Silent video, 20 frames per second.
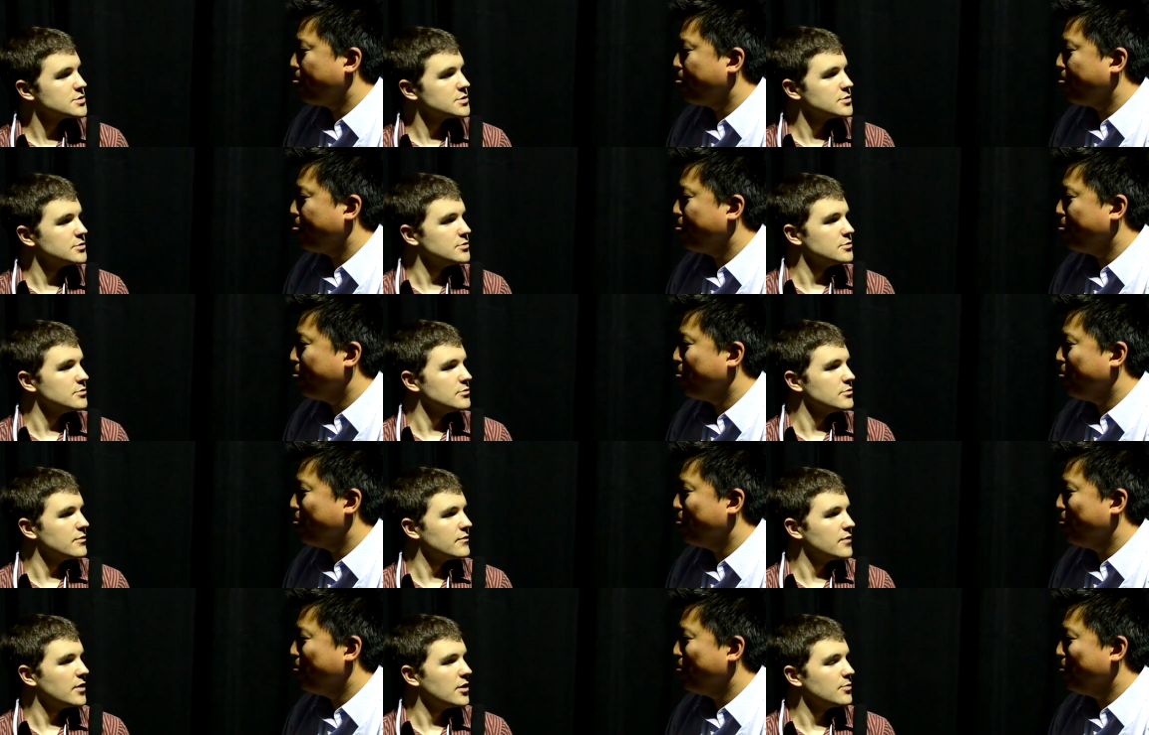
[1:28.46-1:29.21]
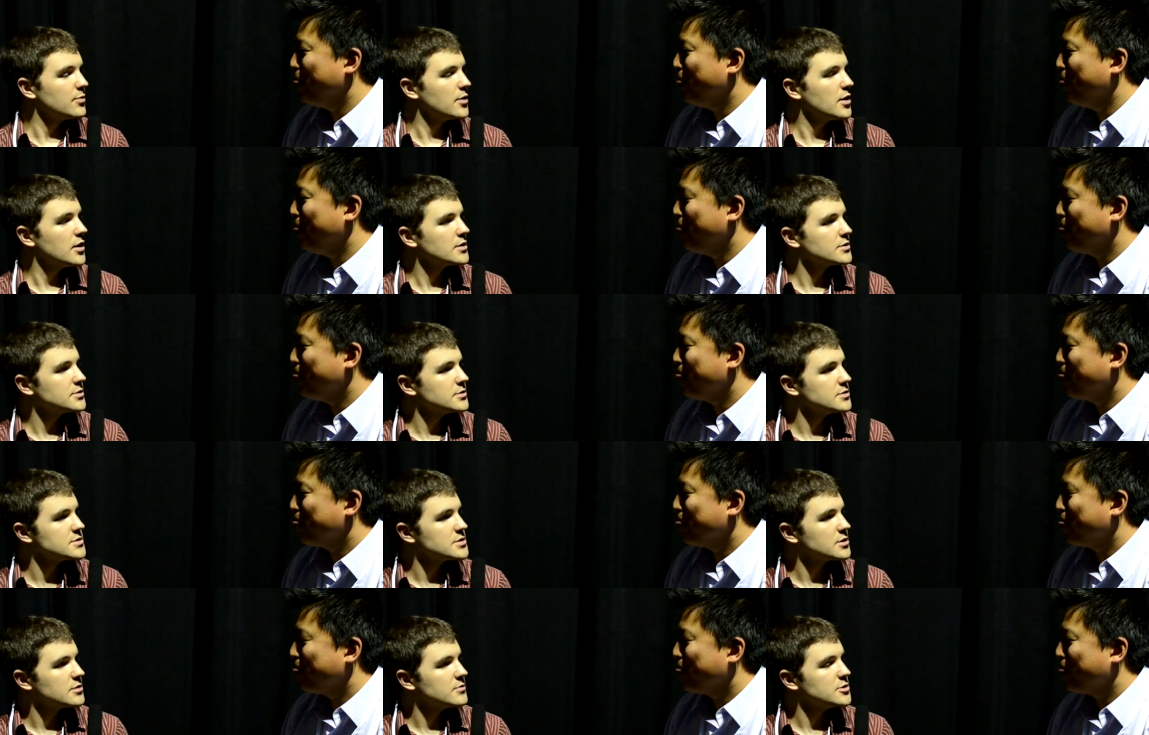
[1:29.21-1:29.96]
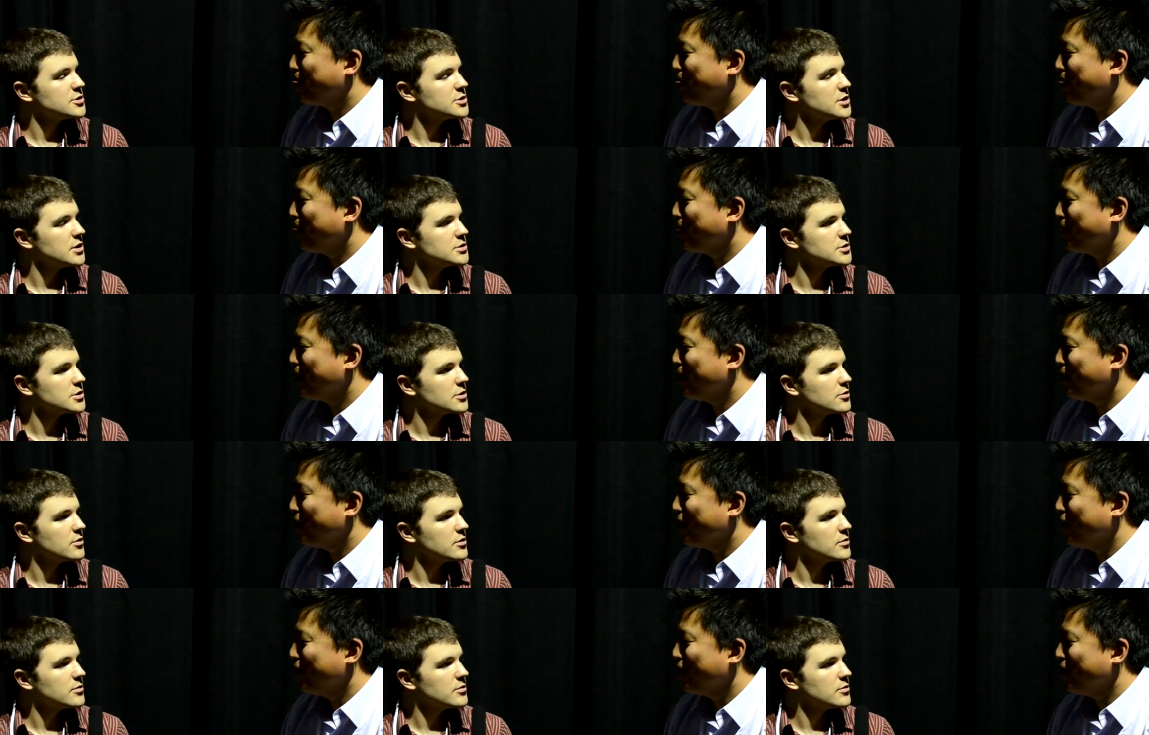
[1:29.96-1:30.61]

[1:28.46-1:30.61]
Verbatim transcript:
Speaker 1: to the final product, or is it going to be changing quite a